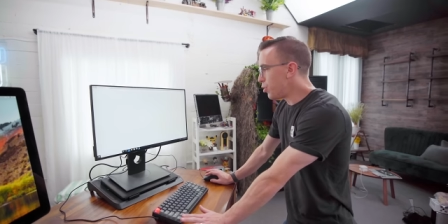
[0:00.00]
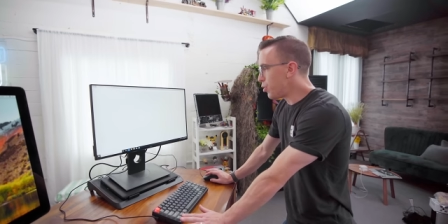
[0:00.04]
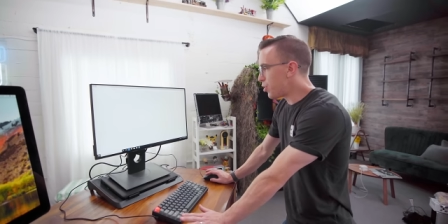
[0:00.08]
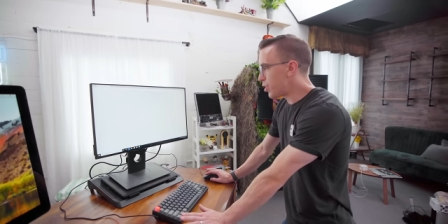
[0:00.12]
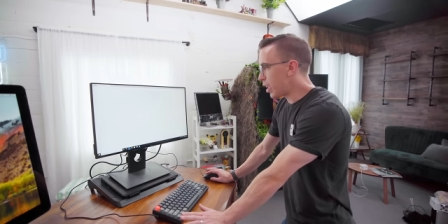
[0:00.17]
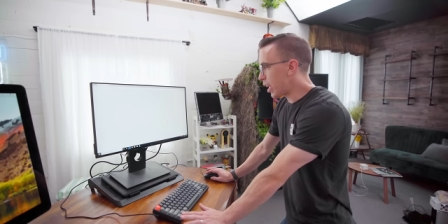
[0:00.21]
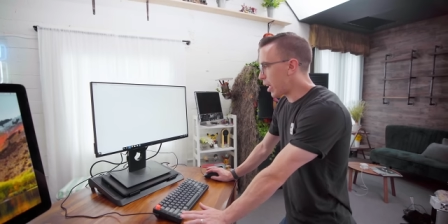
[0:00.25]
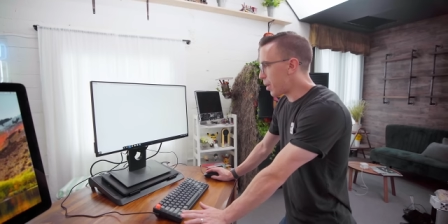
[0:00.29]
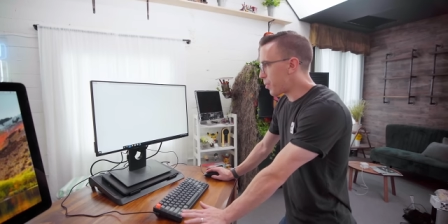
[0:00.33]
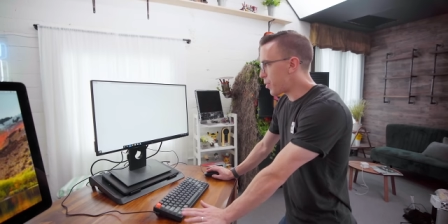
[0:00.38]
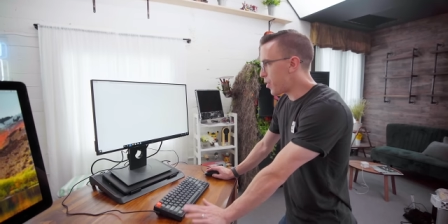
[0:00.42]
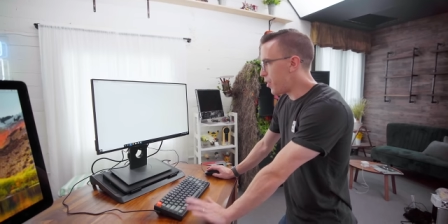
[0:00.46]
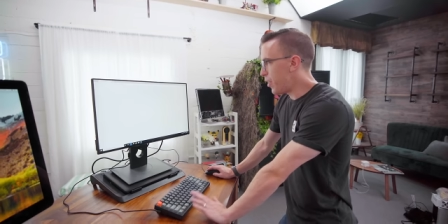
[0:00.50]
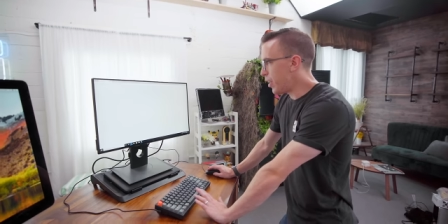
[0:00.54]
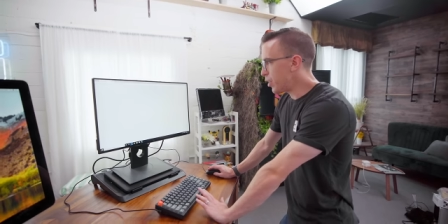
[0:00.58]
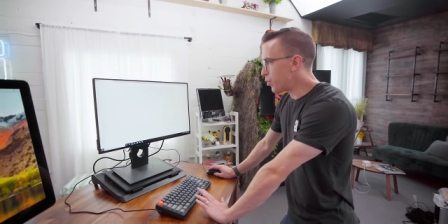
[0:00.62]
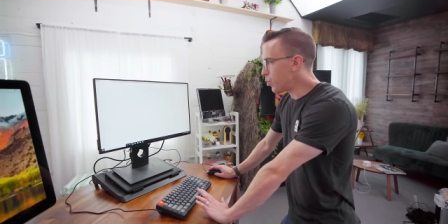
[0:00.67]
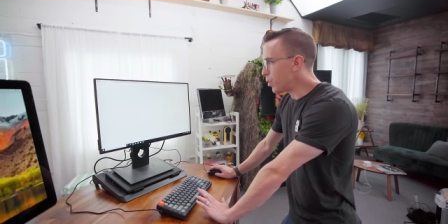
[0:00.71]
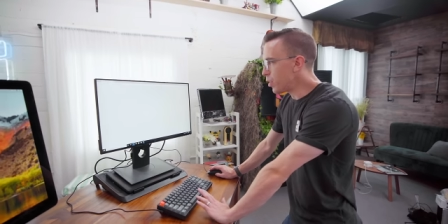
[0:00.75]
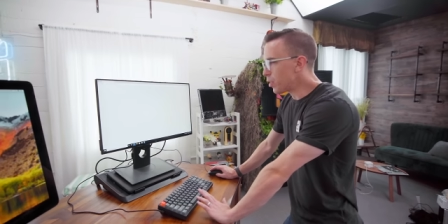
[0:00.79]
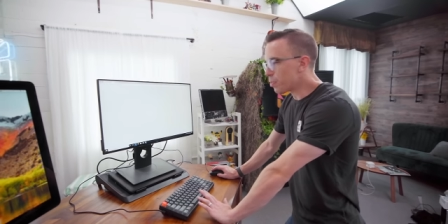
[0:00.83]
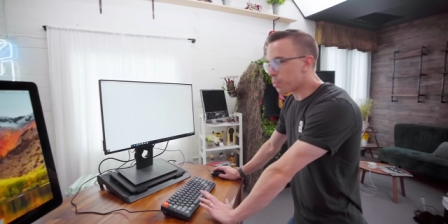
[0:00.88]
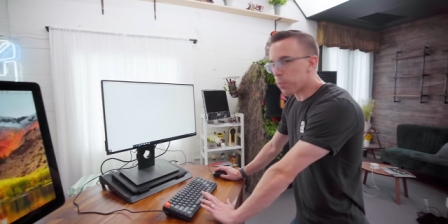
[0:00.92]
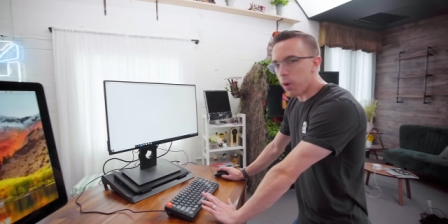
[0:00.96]
setups, this
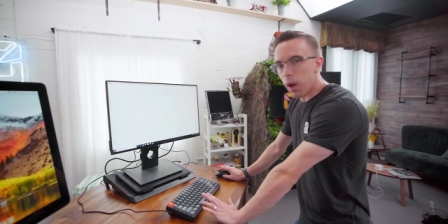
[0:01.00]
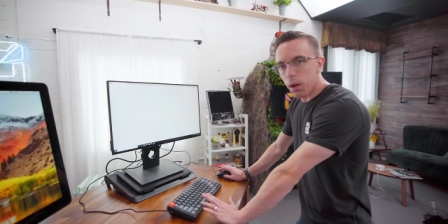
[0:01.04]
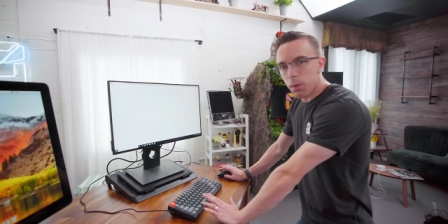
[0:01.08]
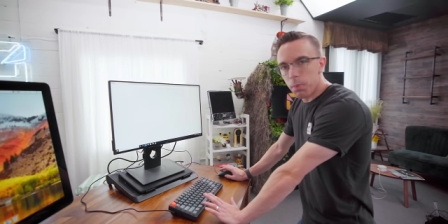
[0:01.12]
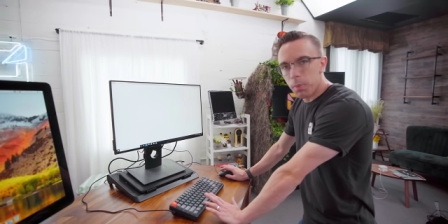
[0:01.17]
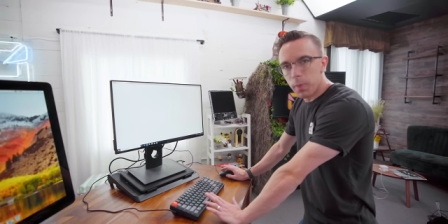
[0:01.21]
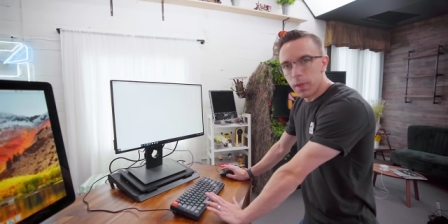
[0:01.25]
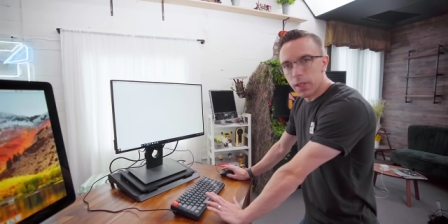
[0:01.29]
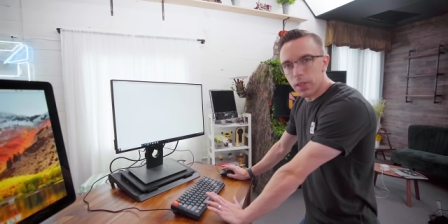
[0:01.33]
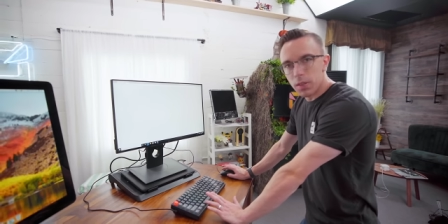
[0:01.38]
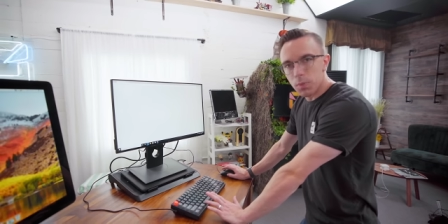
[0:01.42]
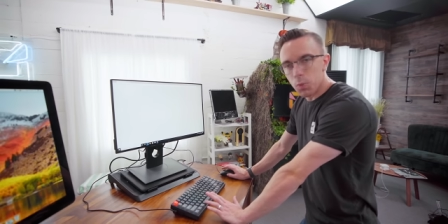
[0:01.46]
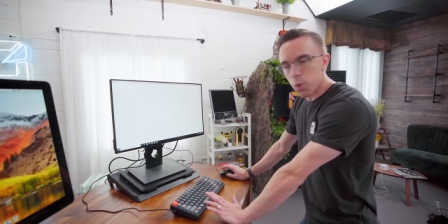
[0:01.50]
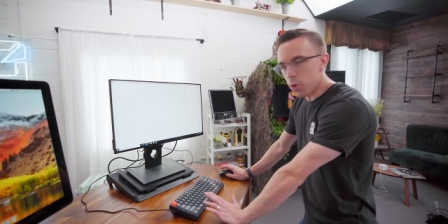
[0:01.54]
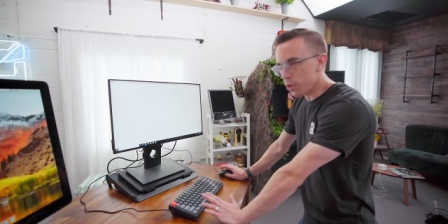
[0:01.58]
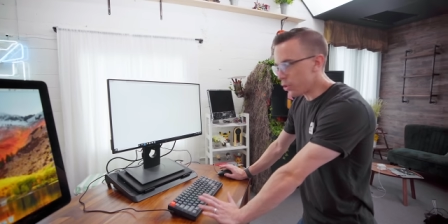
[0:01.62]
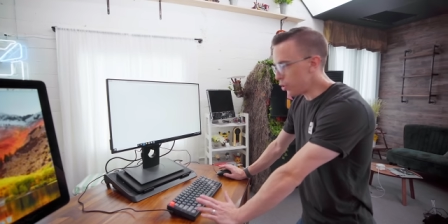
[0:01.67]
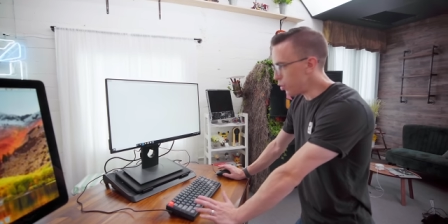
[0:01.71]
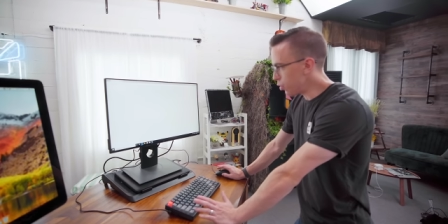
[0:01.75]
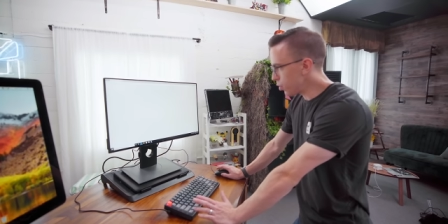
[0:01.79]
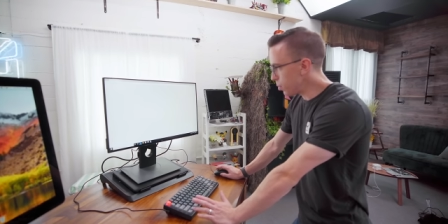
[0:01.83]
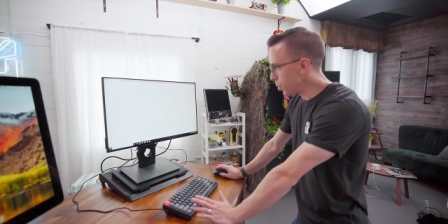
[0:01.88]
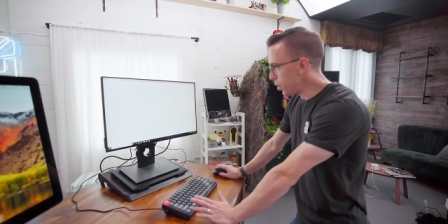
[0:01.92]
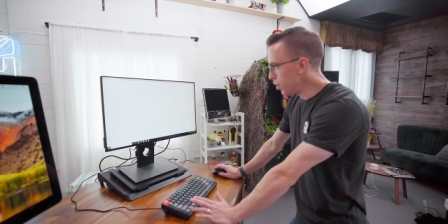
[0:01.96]
one's probably the more
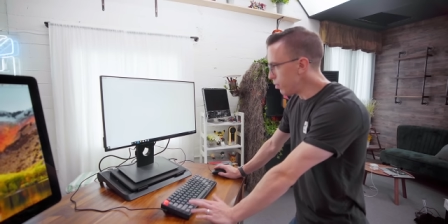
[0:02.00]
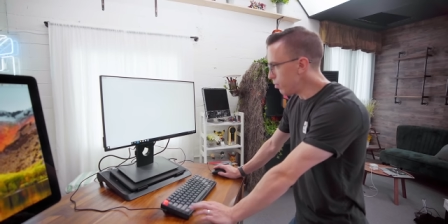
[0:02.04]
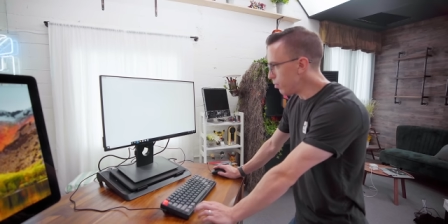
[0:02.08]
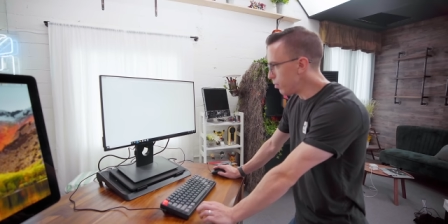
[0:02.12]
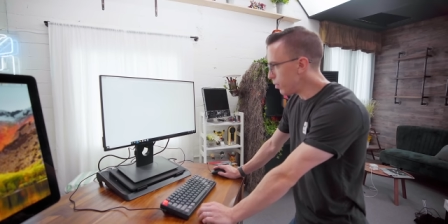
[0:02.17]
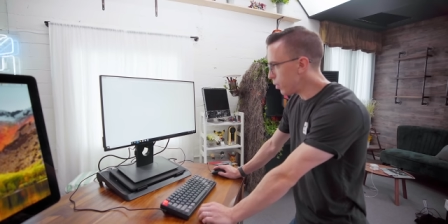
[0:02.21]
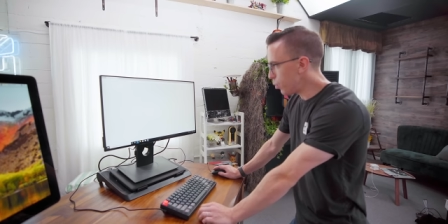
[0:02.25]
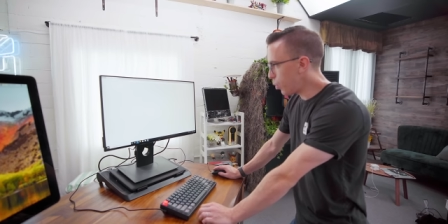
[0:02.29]
usable.